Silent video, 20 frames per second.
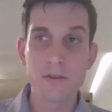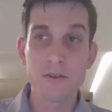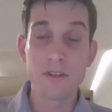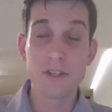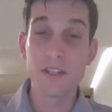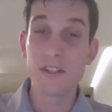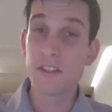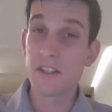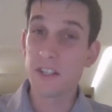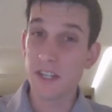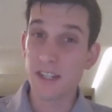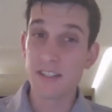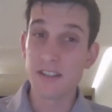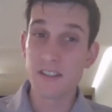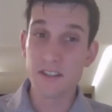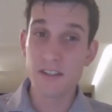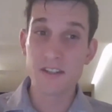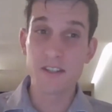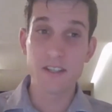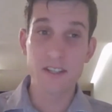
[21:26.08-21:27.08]
These
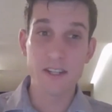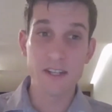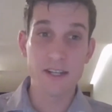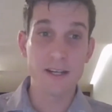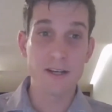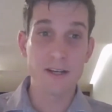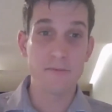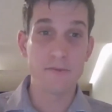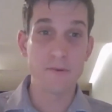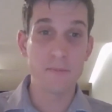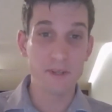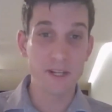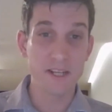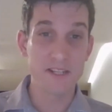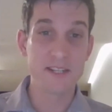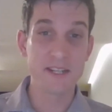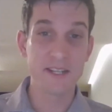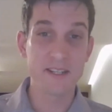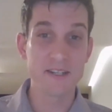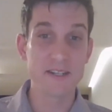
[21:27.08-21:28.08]
challenges for
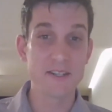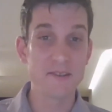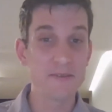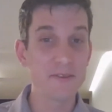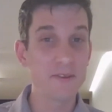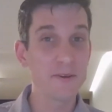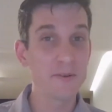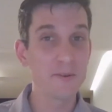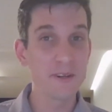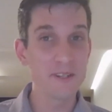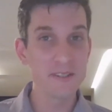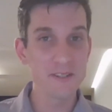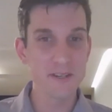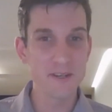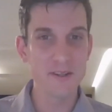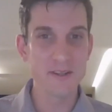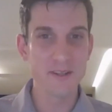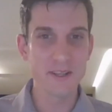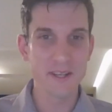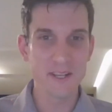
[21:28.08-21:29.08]
plastics are difficult ones. I
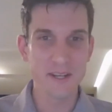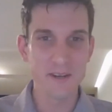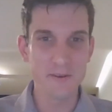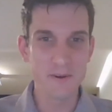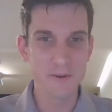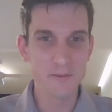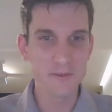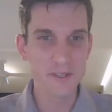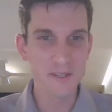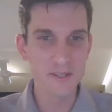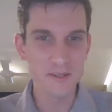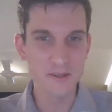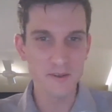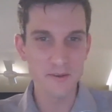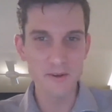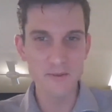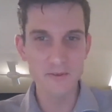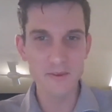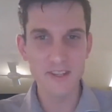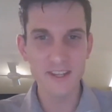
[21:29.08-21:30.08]
don't think anyone would
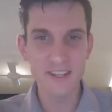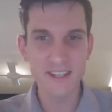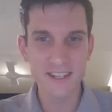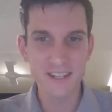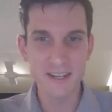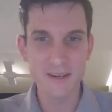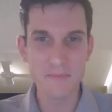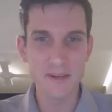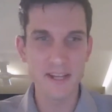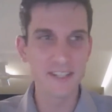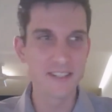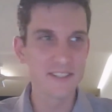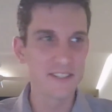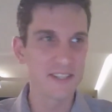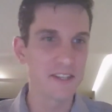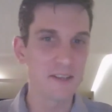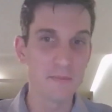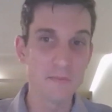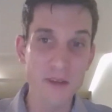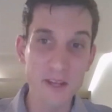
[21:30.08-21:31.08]
disagree with that. Balancing
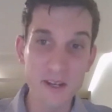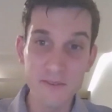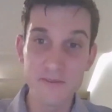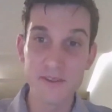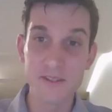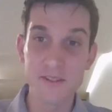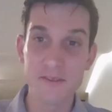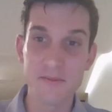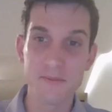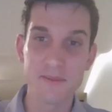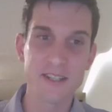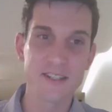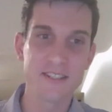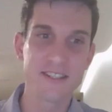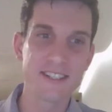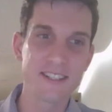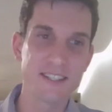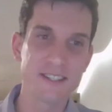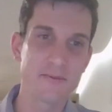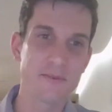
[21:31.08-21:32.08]
the benefits of
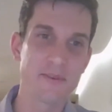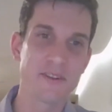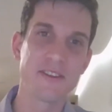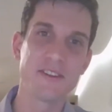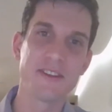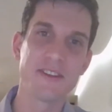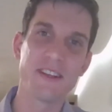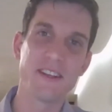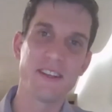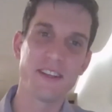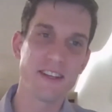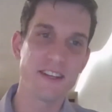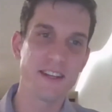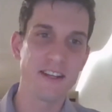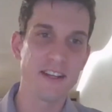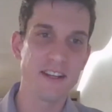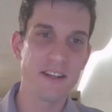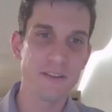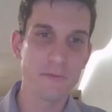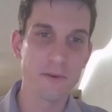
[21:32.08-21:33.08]
plastics with
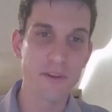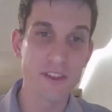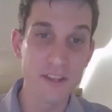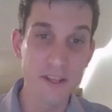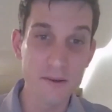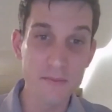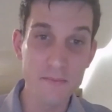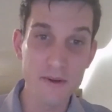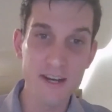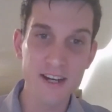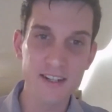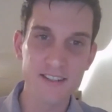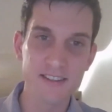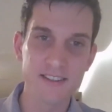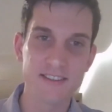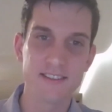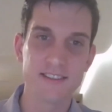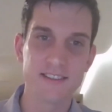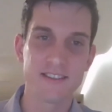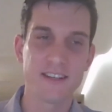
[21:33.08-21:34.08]
the
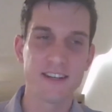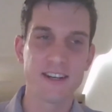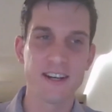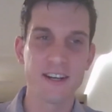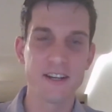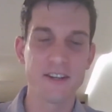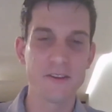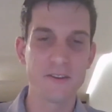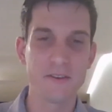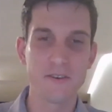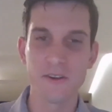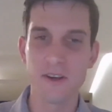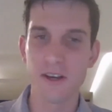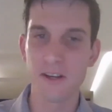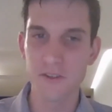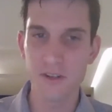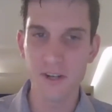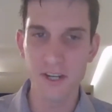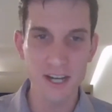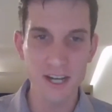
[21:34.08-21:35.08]
impacts. You're
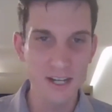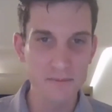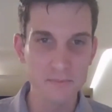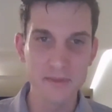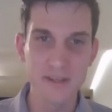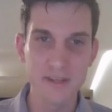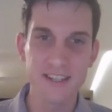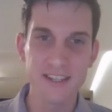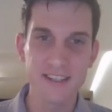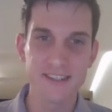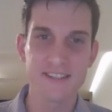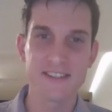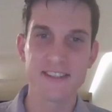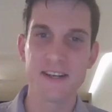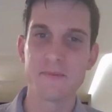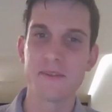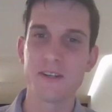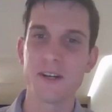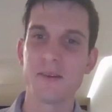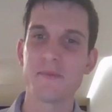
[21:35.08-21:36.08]
trying to unpick at the
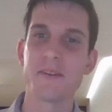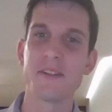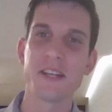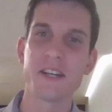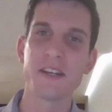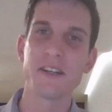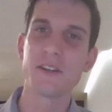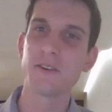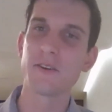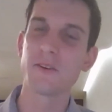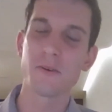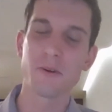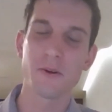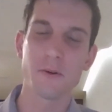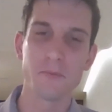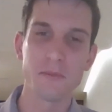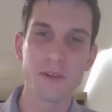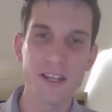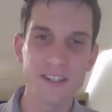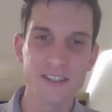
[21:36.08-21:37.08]
same time the technical
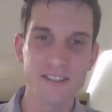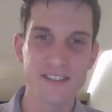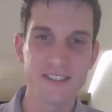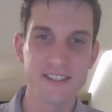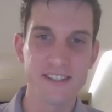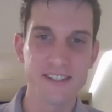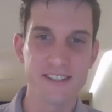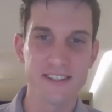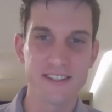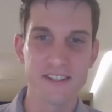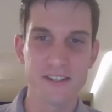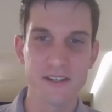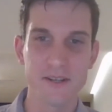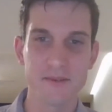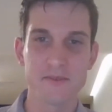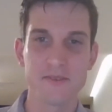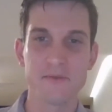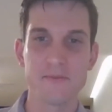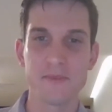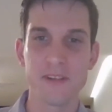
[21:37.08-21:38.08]
complexities in
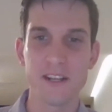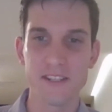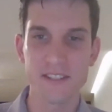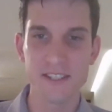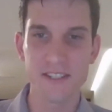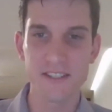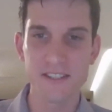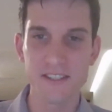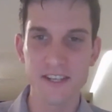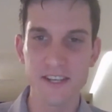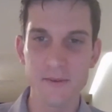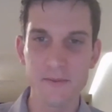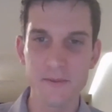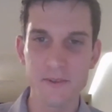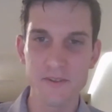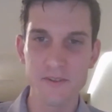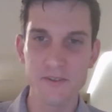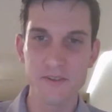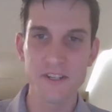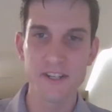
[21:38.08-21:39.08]
terms of plastics
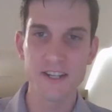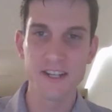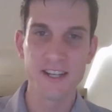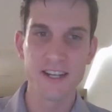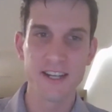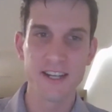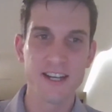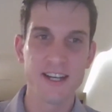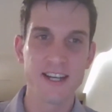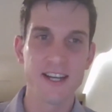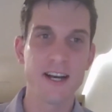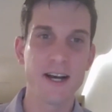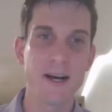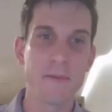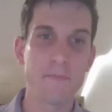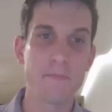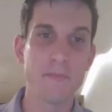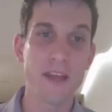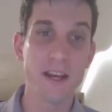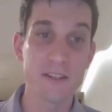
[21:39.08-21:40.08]
chemistry
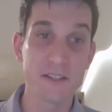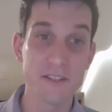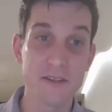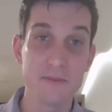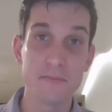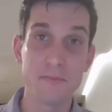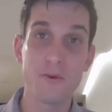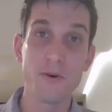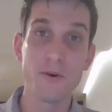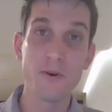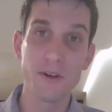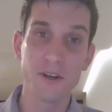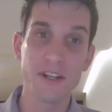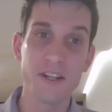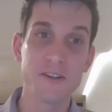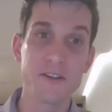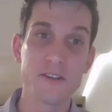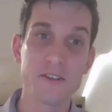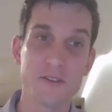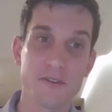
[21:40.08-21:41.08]
and support
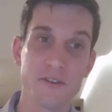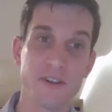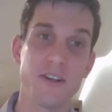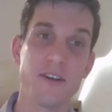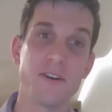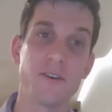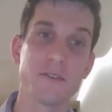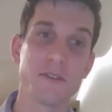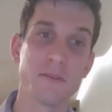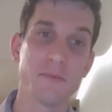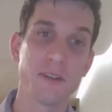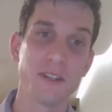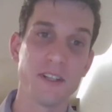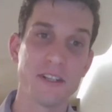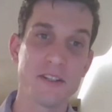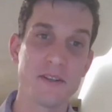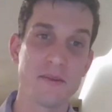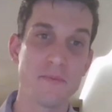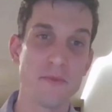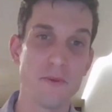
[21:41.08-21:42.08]
industry ultimately
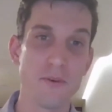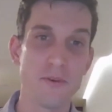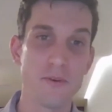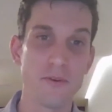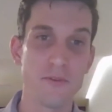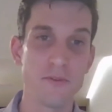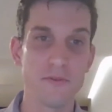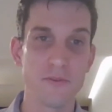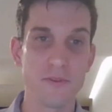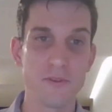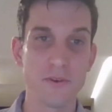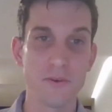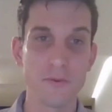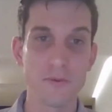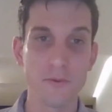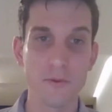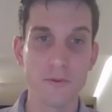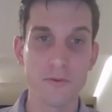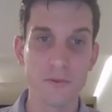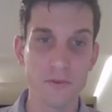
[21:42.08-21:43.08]
to move
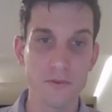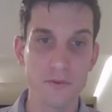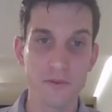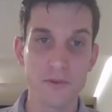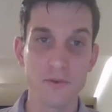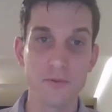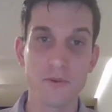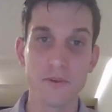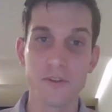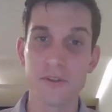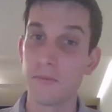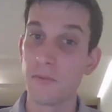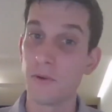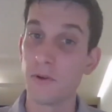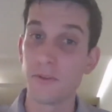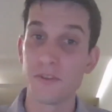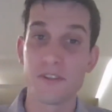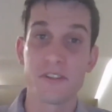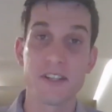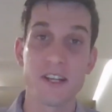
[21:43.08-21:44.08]
towards more
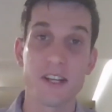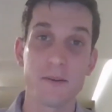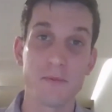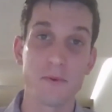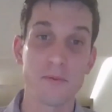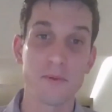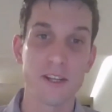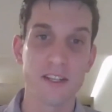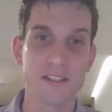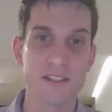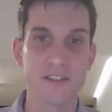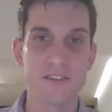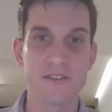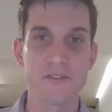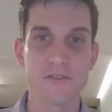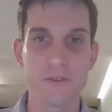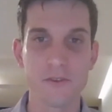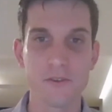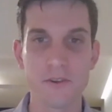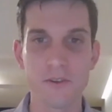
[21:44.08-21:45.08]
sustainable
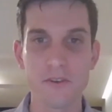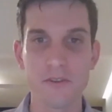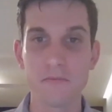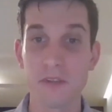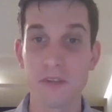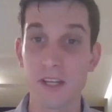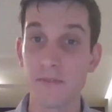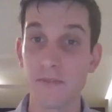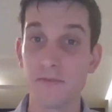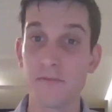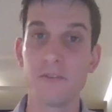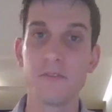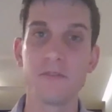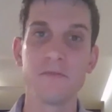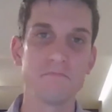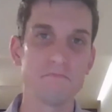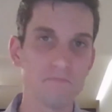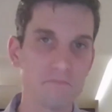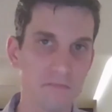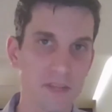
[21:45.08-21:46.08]
plastics through
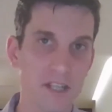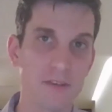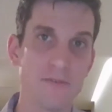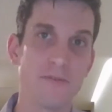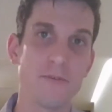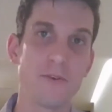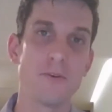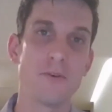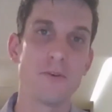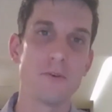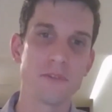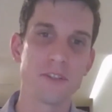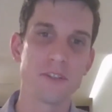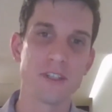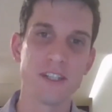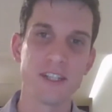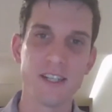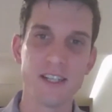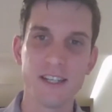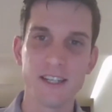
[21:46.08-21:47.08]
careful, informed
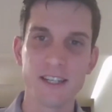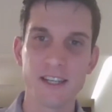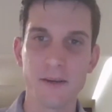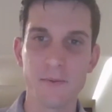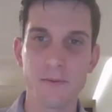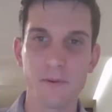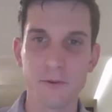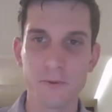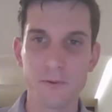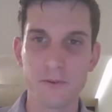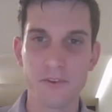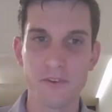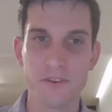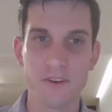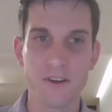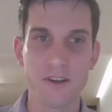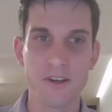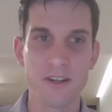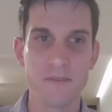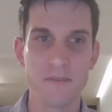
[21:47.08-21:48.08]
chemical
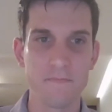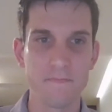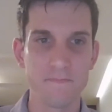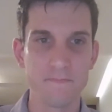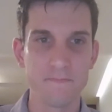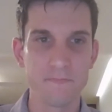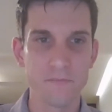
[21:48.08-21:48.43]
design.